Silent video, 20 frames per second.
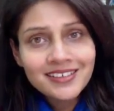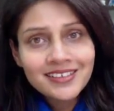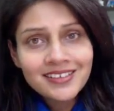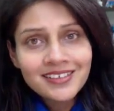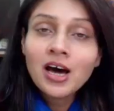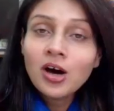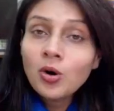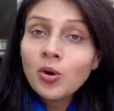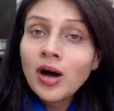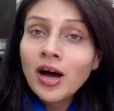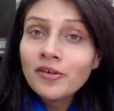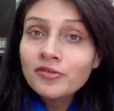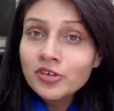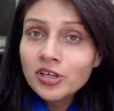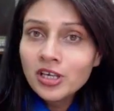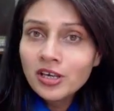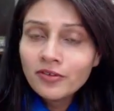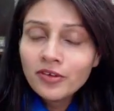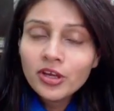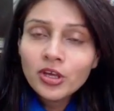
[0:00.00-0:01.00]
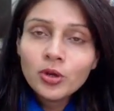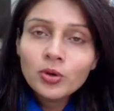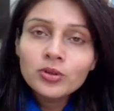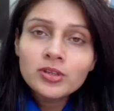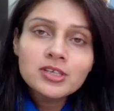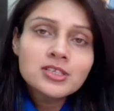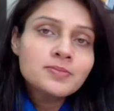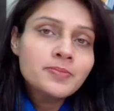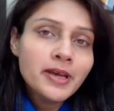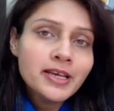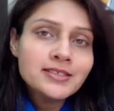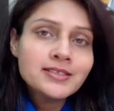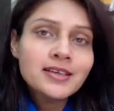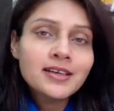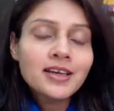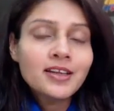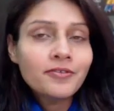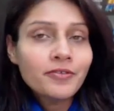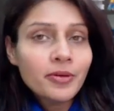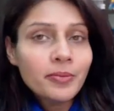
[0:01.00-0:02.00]
Now, after giving you this
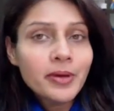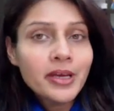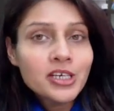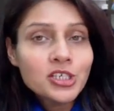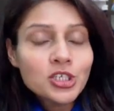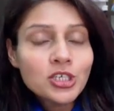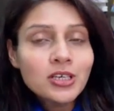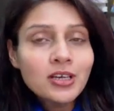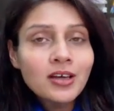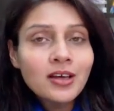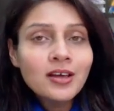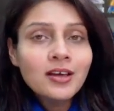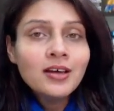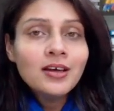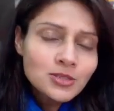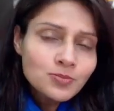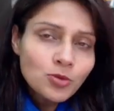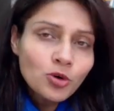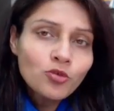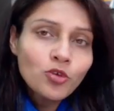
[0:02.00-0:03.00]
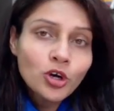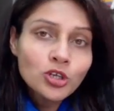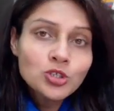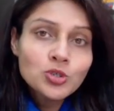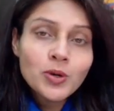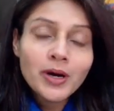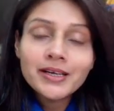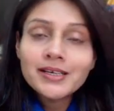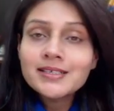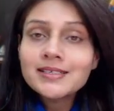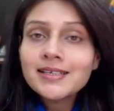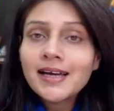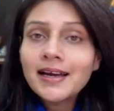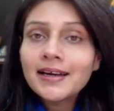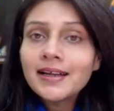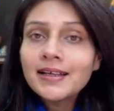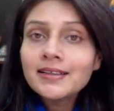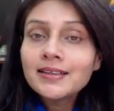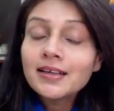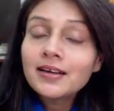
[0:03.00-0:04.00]
basic information, let's move on to
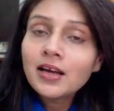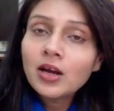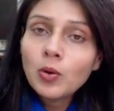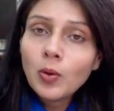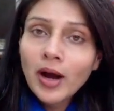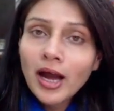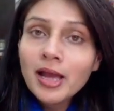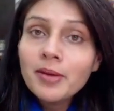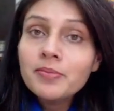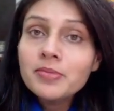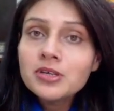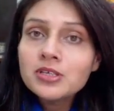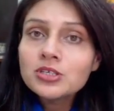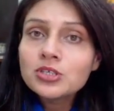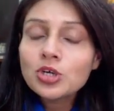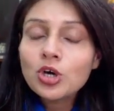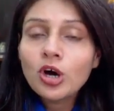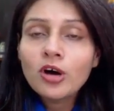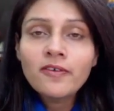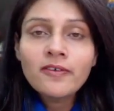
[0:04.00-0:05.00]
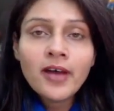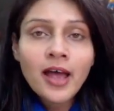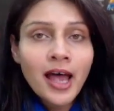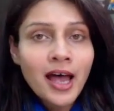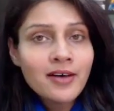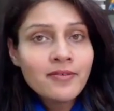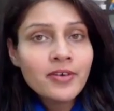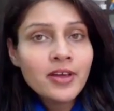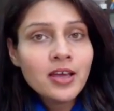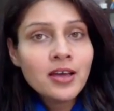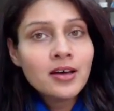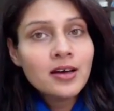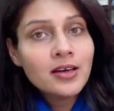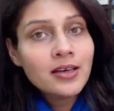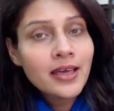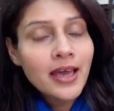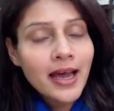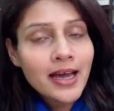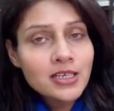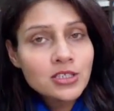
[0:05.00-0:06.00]
understanding the requirement of having
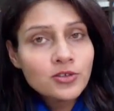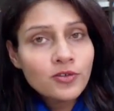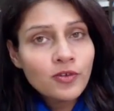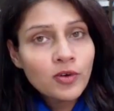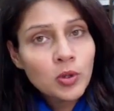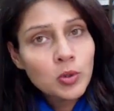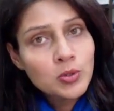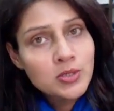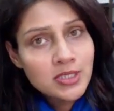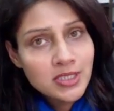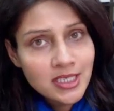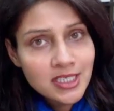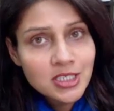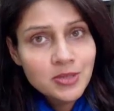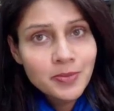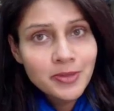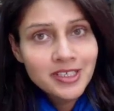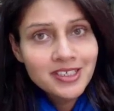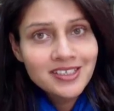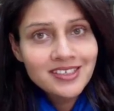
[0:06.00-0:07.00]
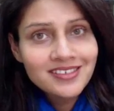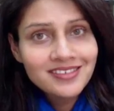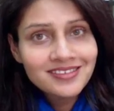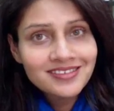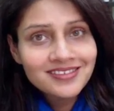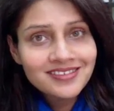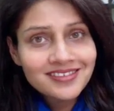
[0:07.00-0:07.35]
a cash flow statement.